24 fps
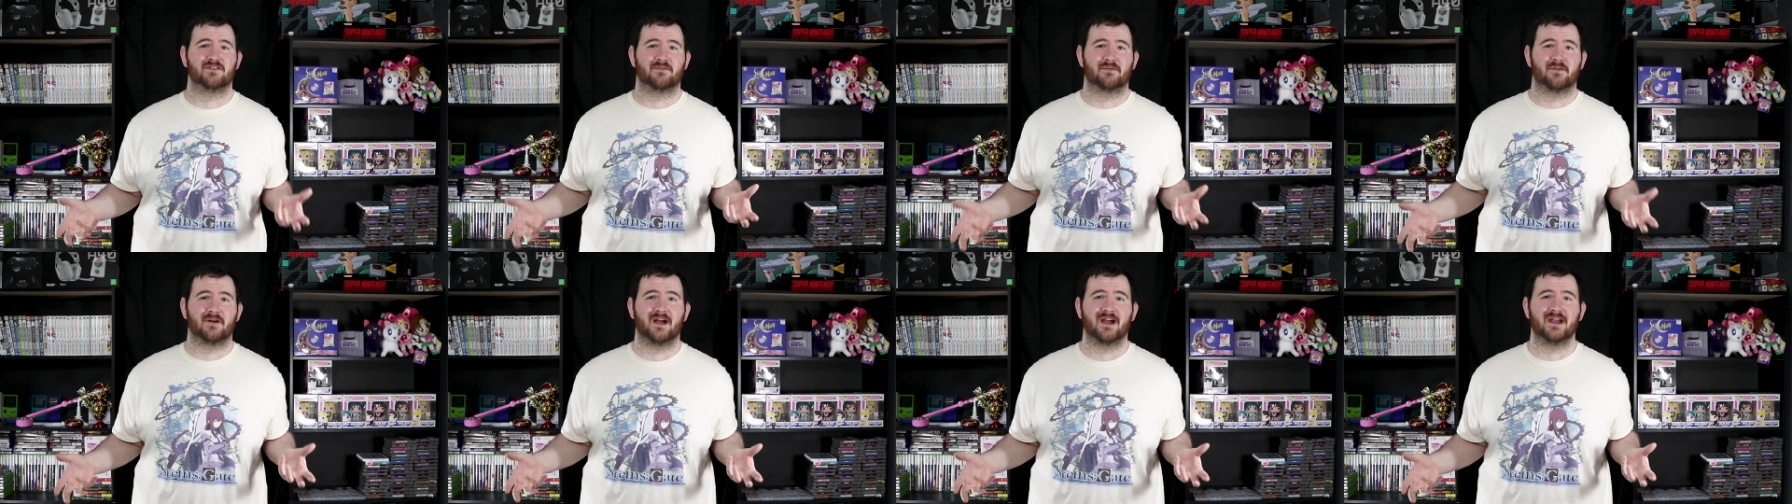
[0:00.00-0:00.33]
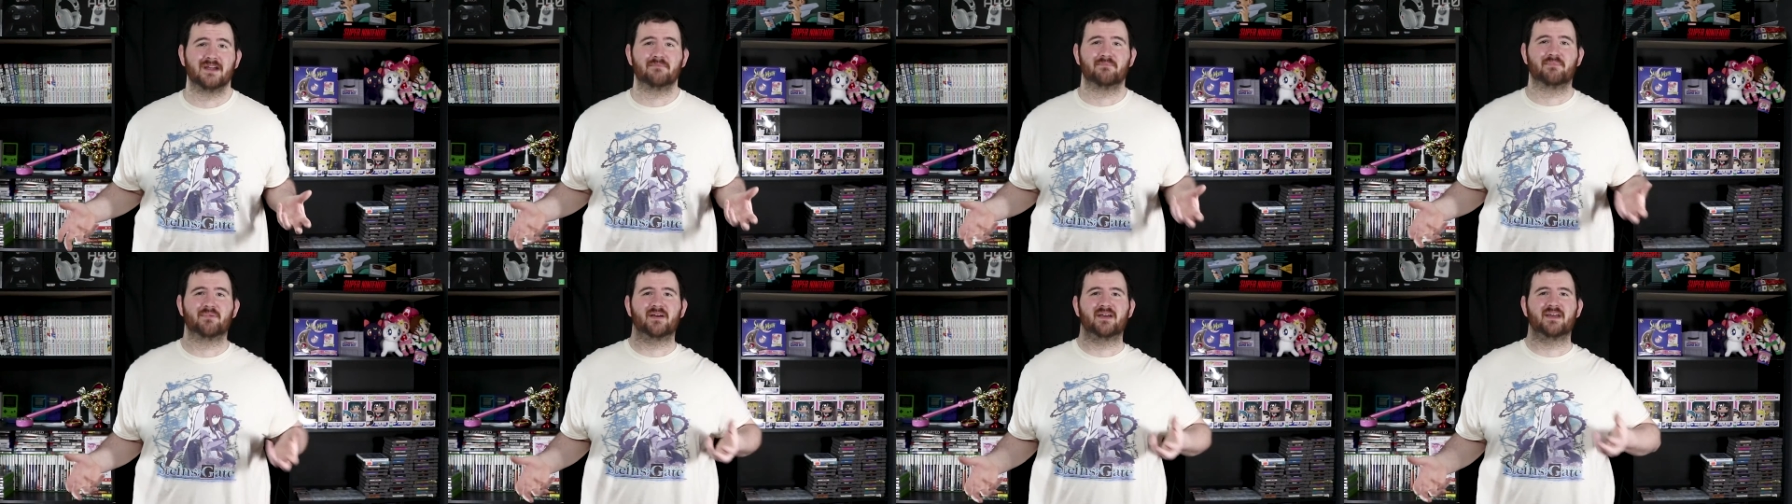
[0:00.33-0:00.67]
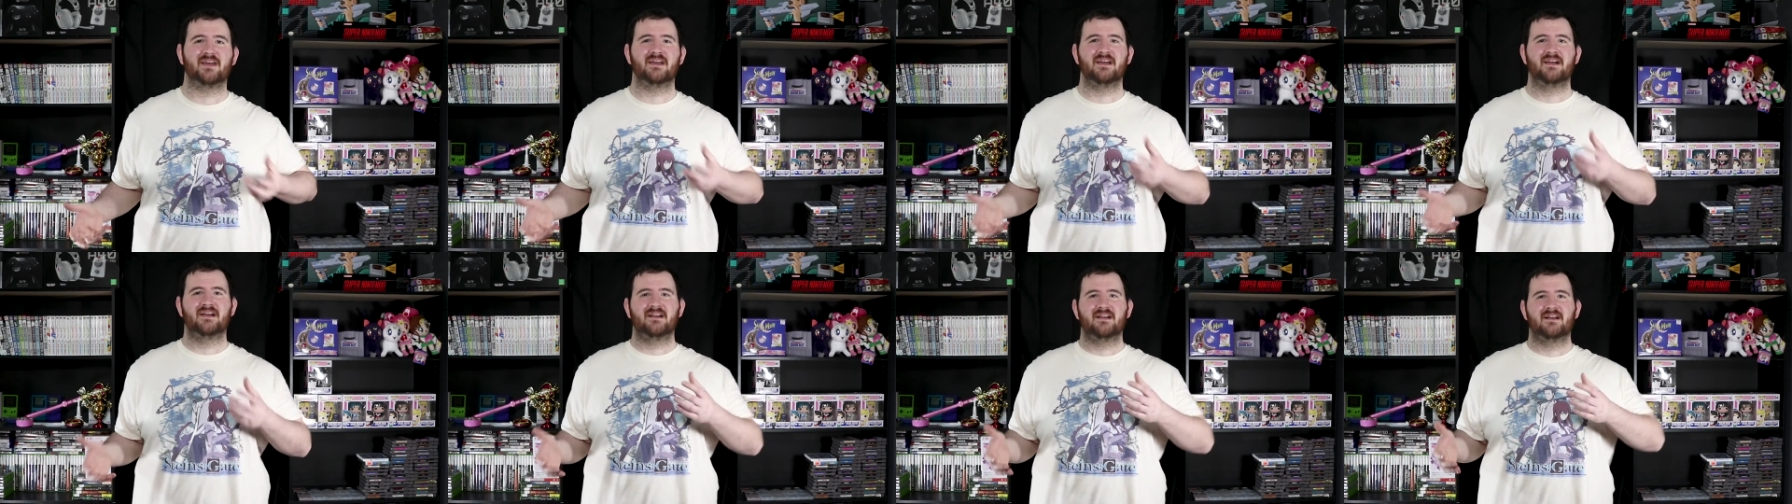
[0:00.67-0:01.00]
it, right?
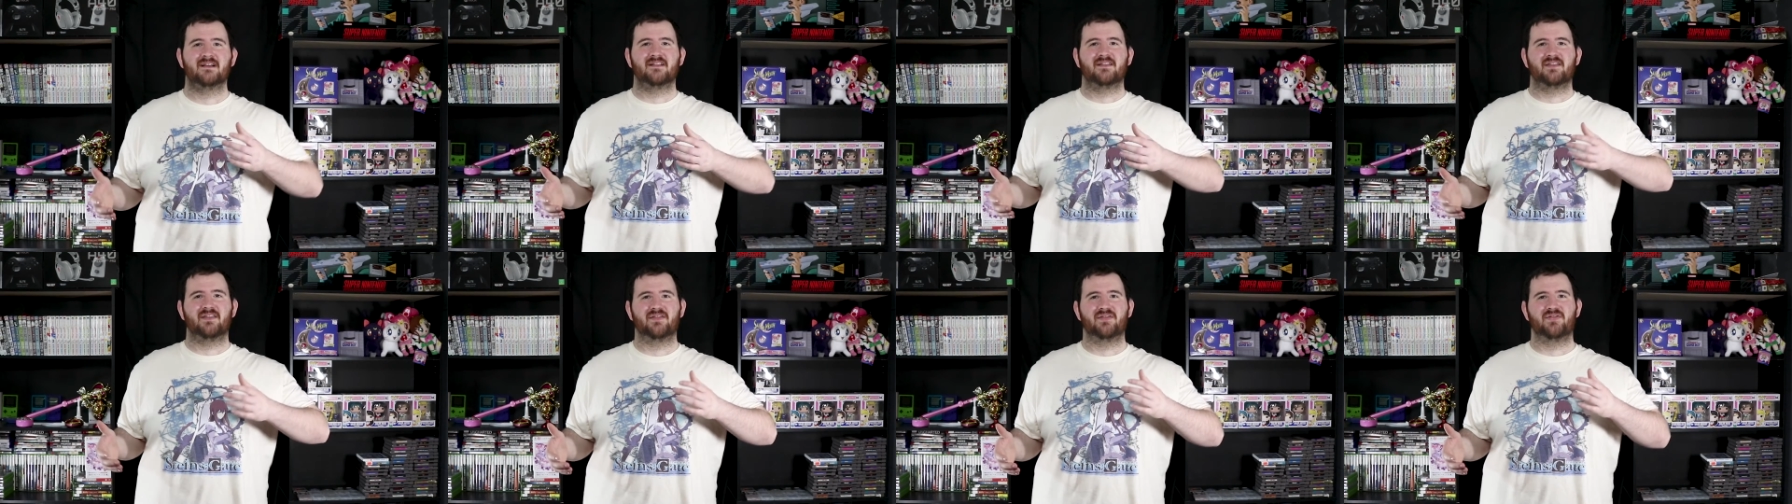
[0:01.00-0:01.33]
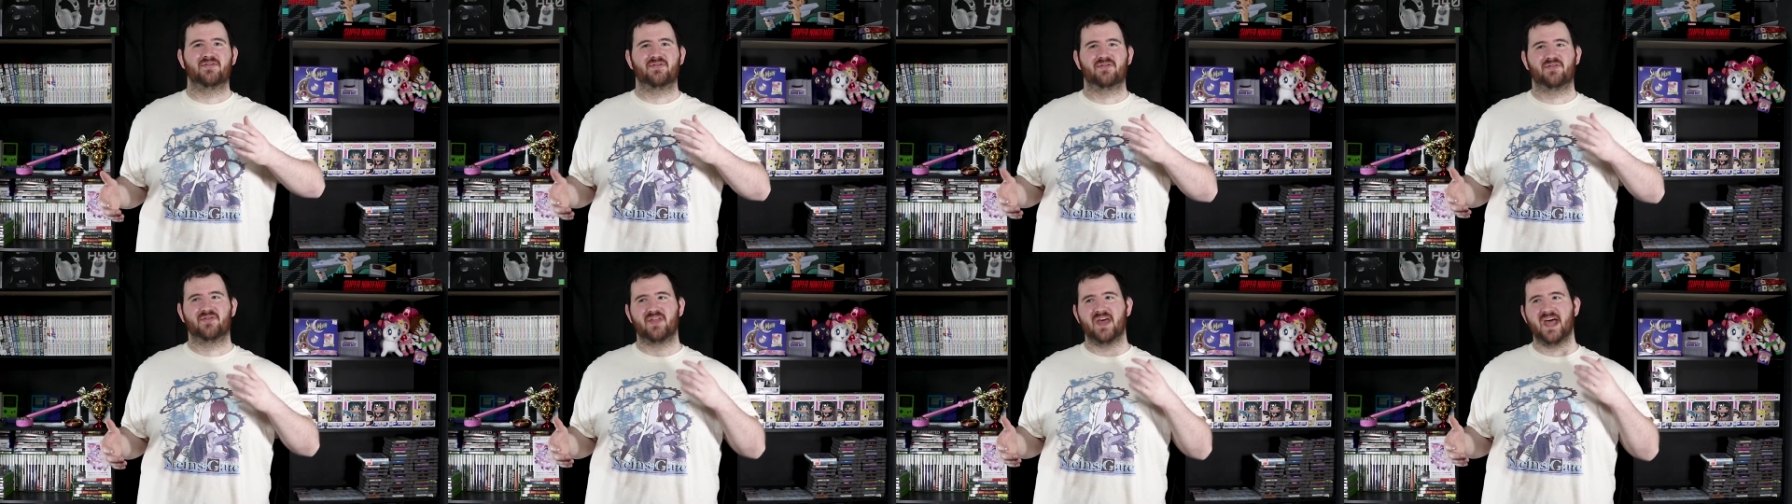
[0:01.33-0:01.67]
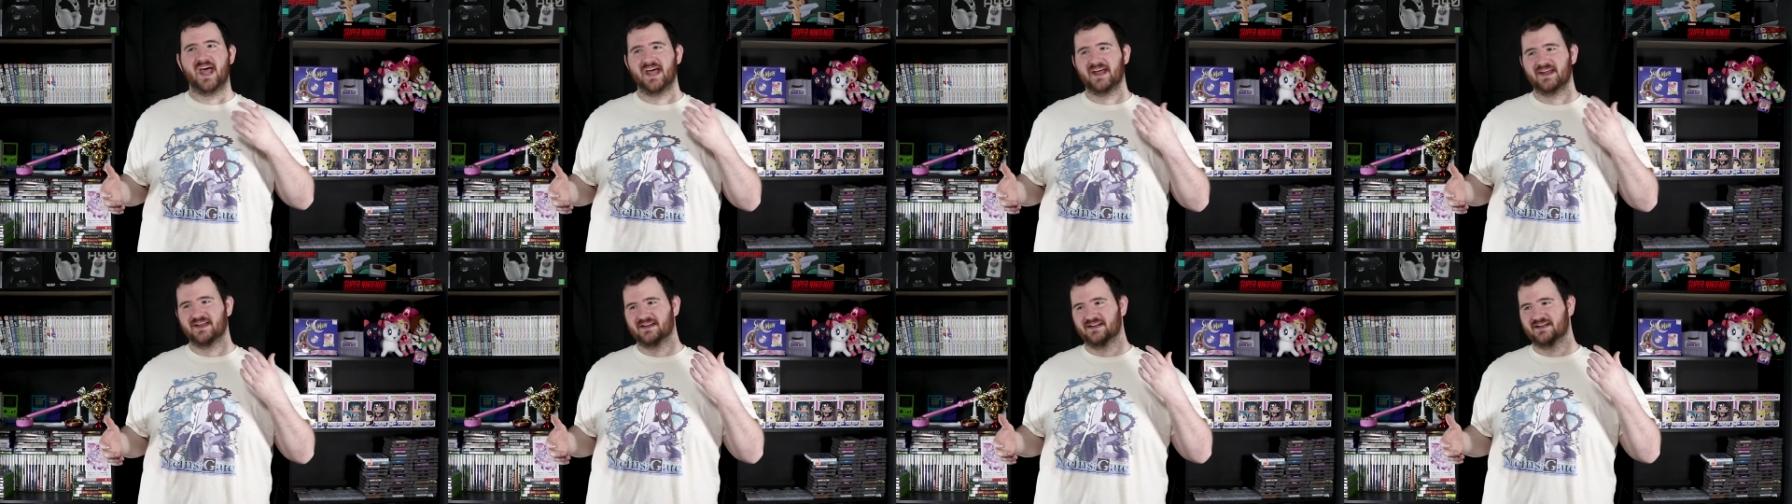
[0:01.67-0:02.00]
But
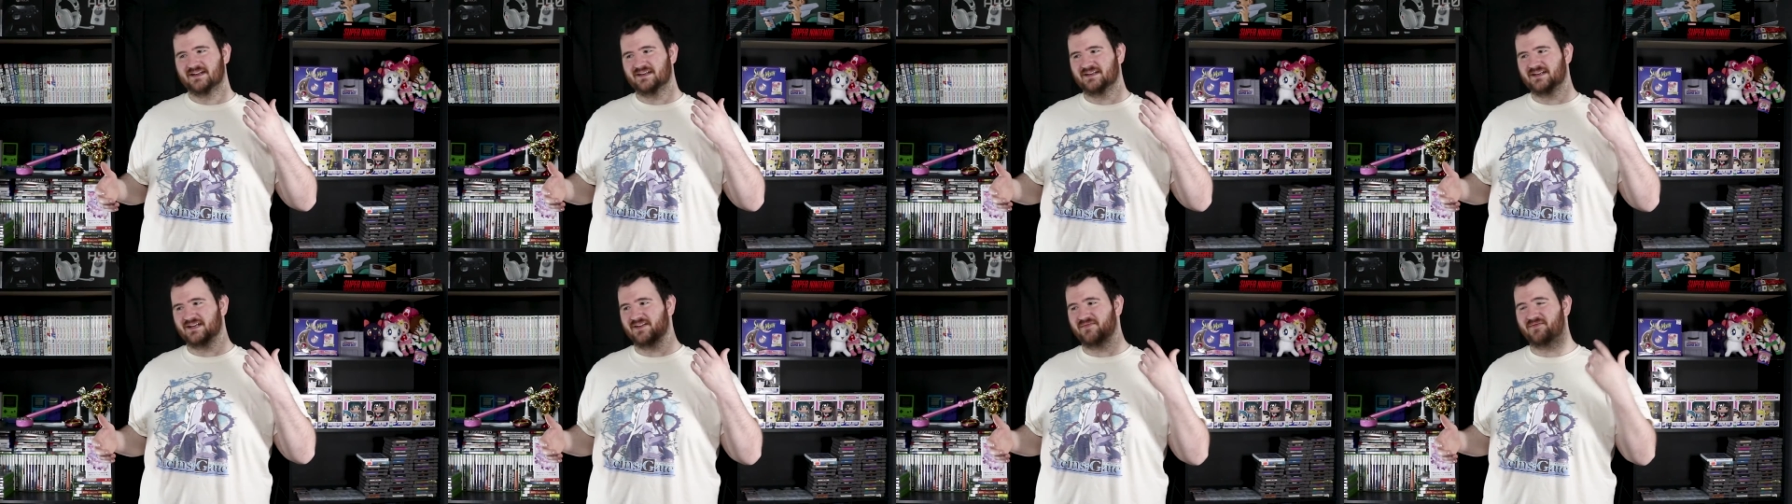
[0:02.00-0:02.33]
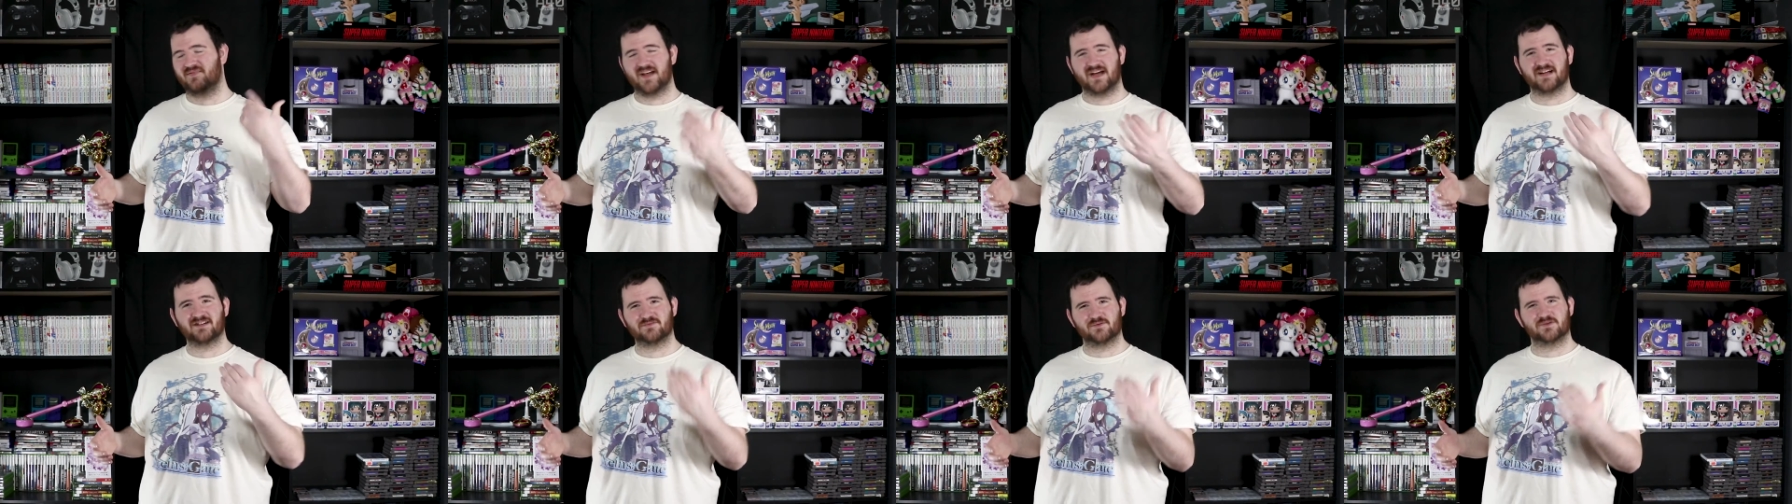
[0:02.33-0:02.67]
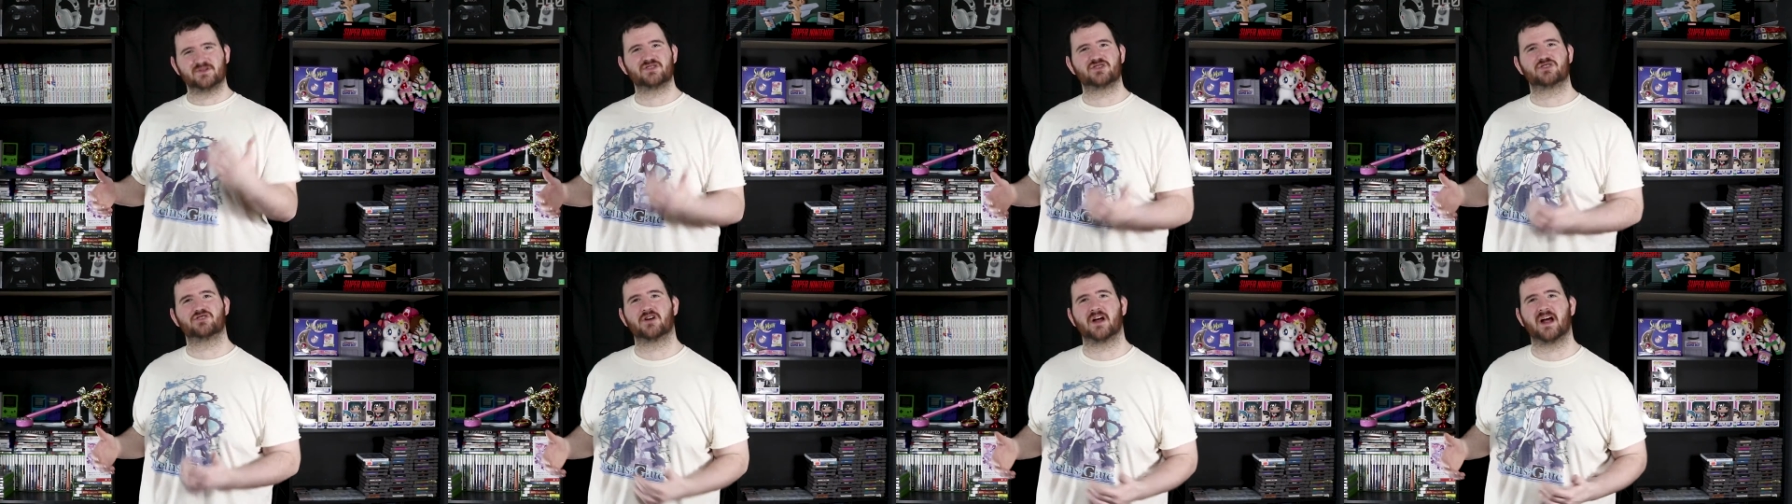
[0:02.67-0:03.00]
that if that's
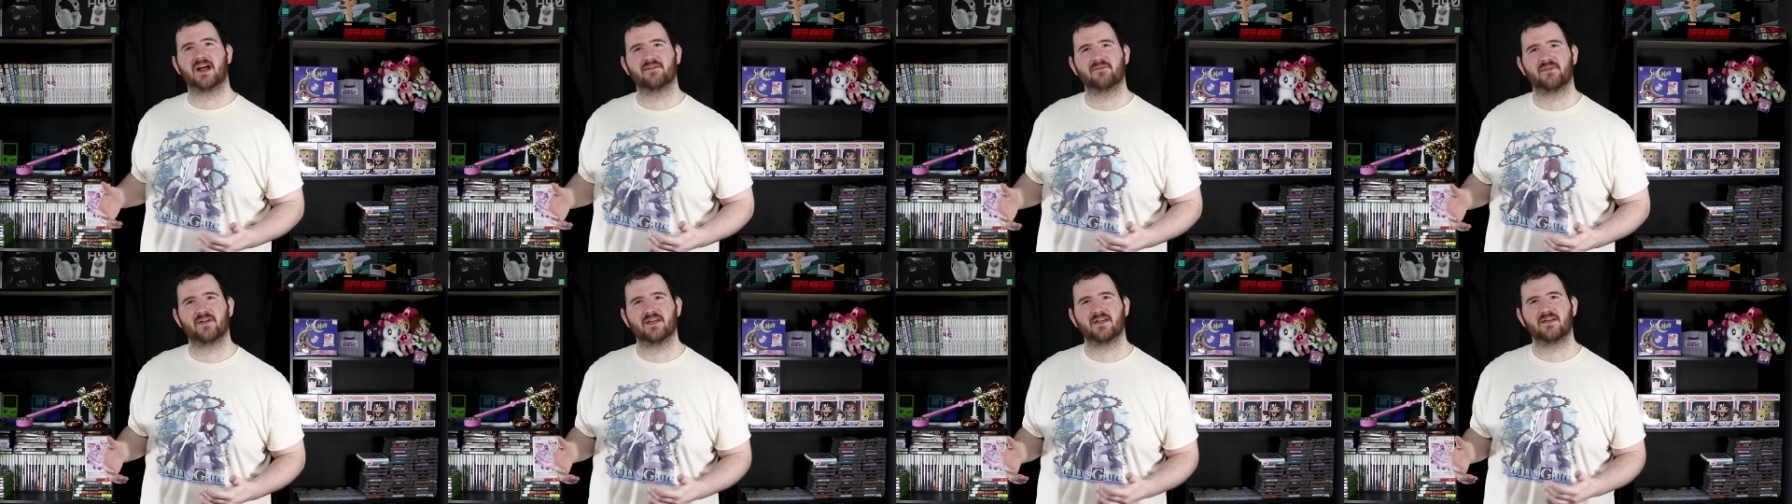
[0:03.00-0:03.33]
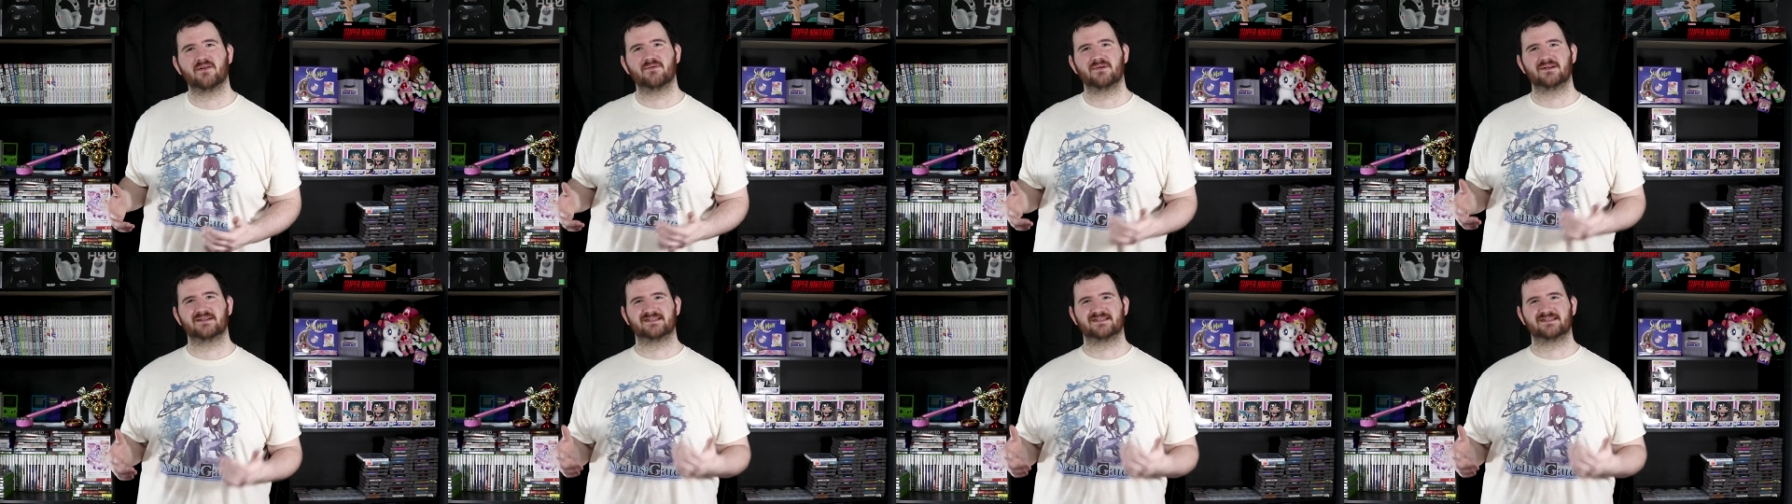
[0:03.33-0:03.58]
what's driving you,